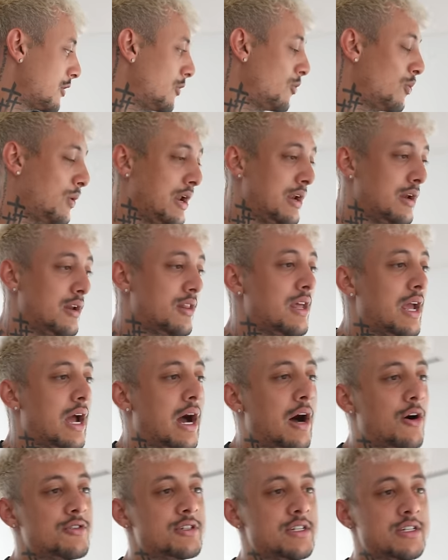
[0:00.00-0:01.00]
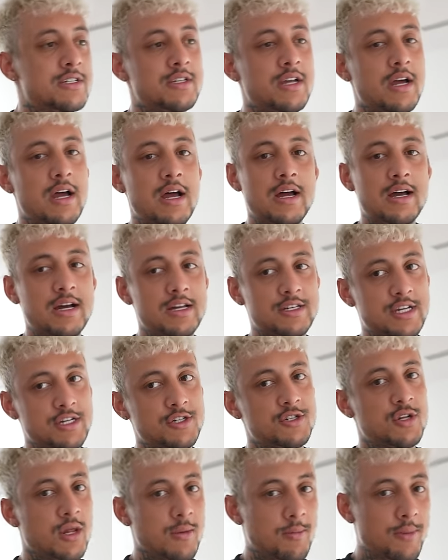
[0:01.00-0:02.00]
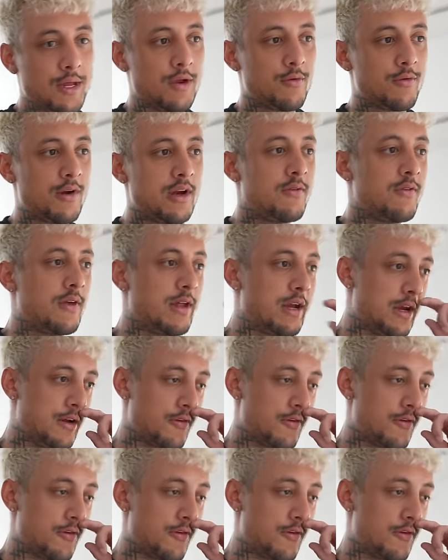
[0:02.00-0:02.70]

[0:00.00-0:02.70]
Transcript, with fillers: when the house is essentially being renovated.